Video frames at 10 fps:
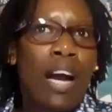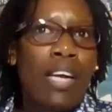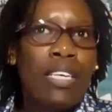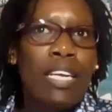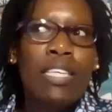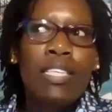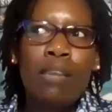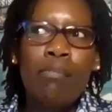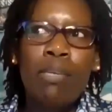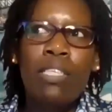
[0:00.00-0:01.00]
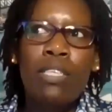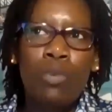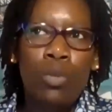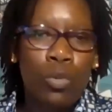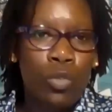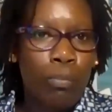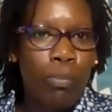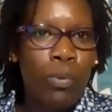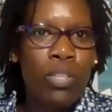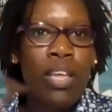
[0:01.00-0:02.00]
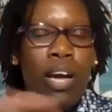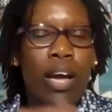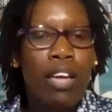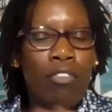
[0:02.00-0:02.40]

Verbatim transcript: Ireland Embassy will also post there.